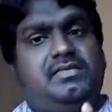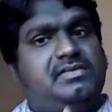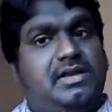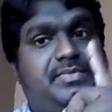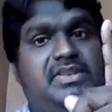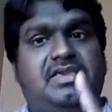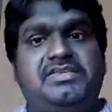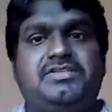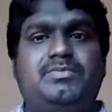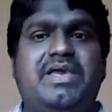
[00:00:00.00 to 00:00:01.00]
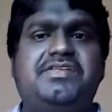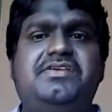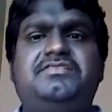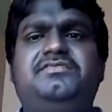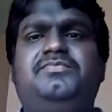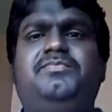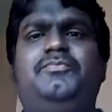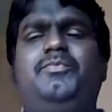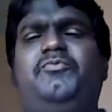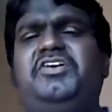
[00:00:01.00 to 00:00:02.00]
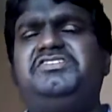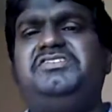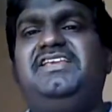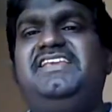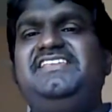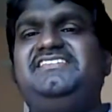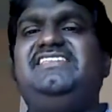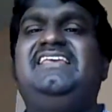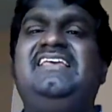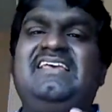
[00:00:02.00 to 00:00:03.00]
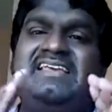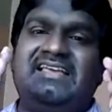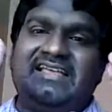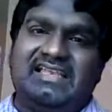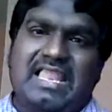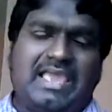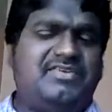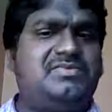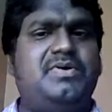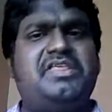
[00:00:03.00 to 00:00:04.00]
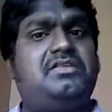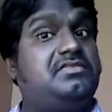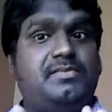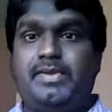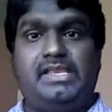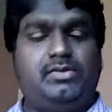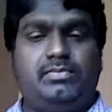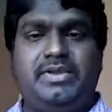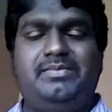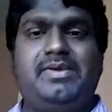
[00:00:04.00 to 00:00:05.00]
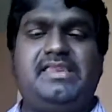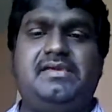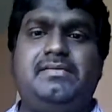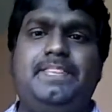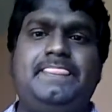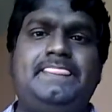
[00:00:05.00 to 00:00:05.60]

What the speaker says: The communication barriers. The first thing is language barrier. It's a main barrier.